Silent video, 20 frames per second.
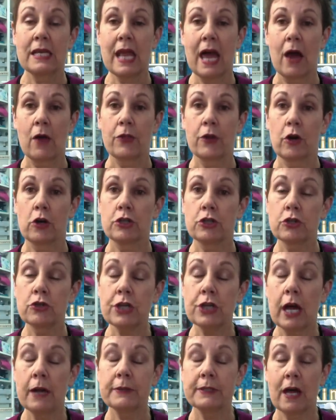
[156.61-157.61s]
Now, there are two
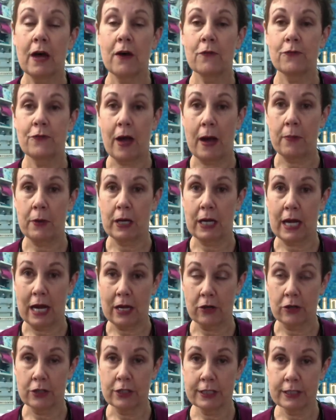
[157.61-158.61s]
types of fabric
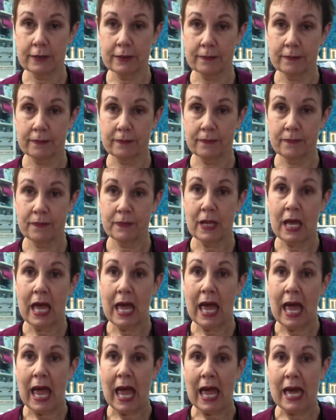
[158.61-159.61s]
cutters.
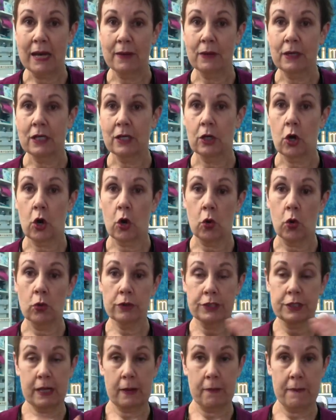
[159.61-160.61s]
And I'm going to
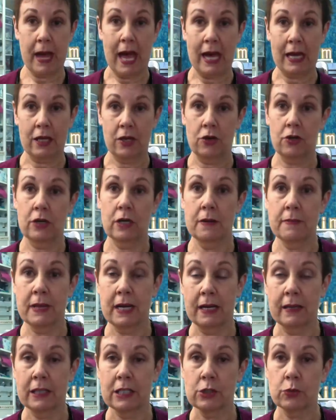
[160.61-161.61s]
go step back here in a
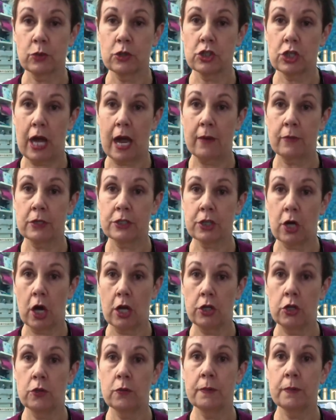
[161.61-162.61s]
minute. I'm going to switch cameras
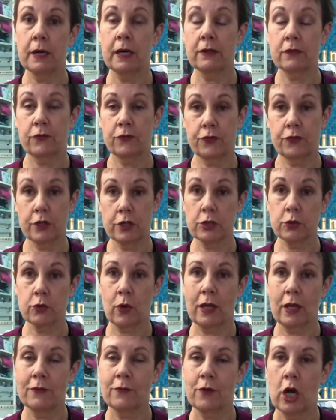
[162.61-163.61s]
on you. But
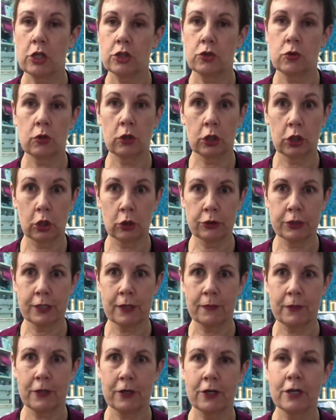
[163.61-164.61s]
first, while I've got you
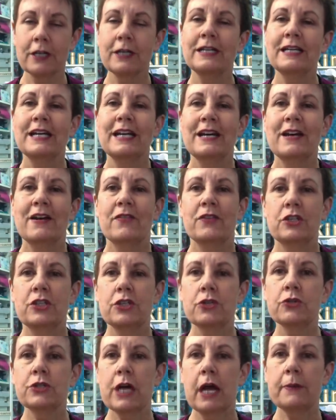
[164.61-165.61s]
close up here, the
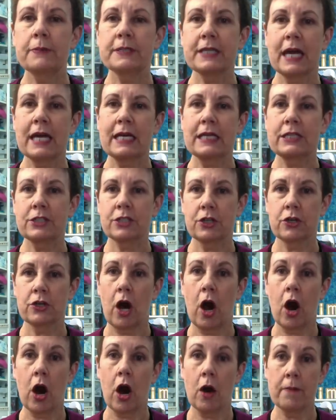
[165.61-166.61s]
two types I
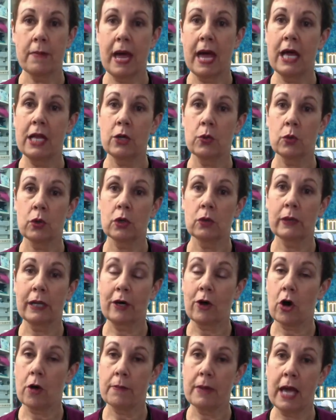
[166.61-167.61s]
consider are manual,
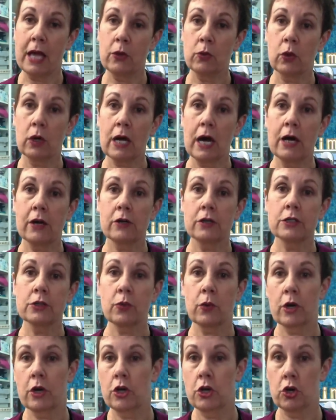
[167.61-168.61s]
what I call manual
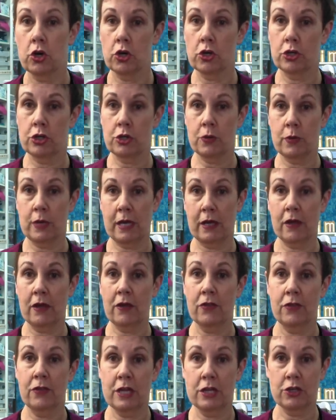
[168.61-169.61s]
cutters, where you're
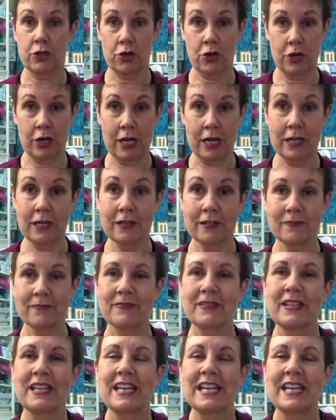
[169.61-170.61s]
doing the turning
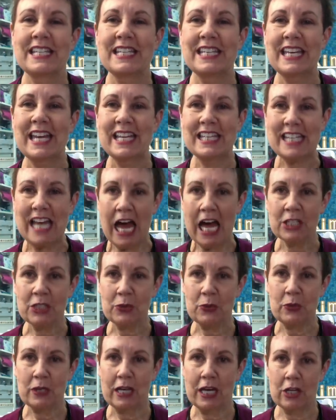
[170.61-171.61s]
to get
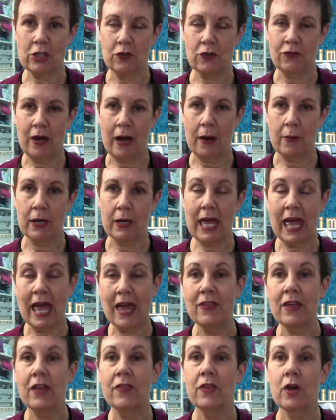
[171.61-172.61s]
dies through to cut your fabric.
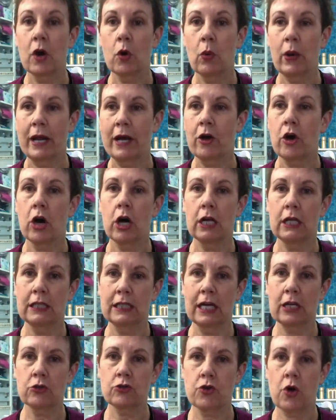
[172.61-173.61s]
And then there are what I call
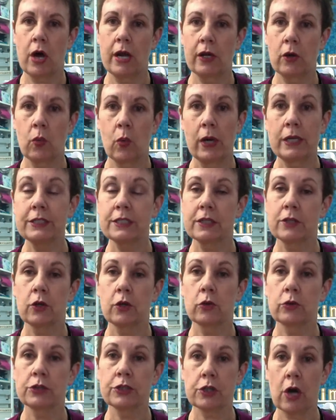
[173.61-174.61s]
electronic ones,
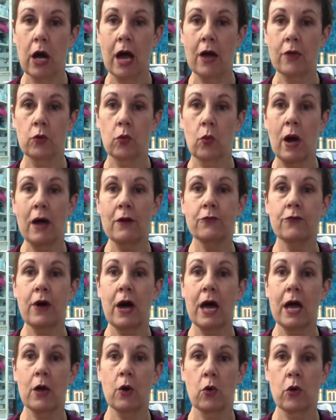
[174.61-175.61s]
and those are either Wi
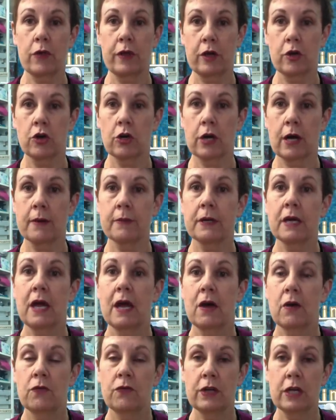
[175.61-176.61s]
Fi or they hook up
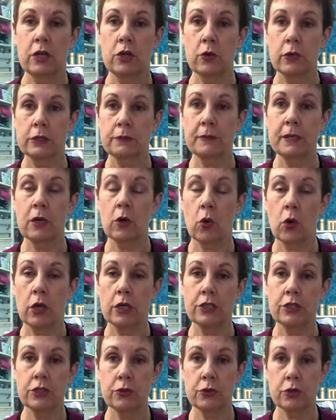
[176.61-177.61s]
via USB
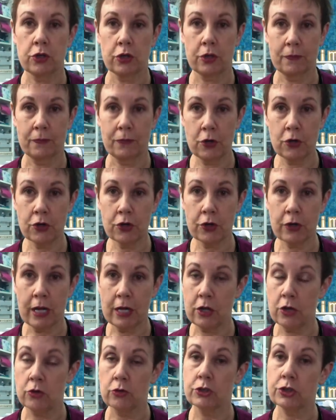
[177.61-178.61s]
cord to your computer
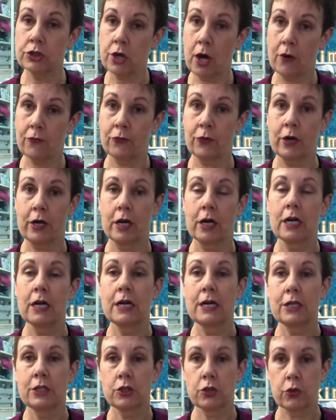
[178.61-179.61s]
and use software
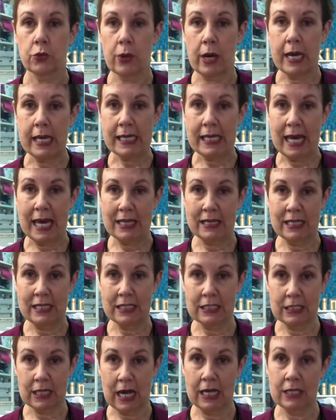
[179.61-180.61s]
to create
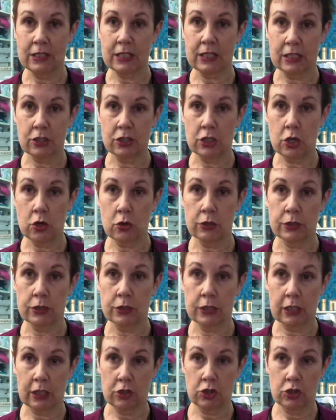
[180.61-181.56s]
the designs and to use in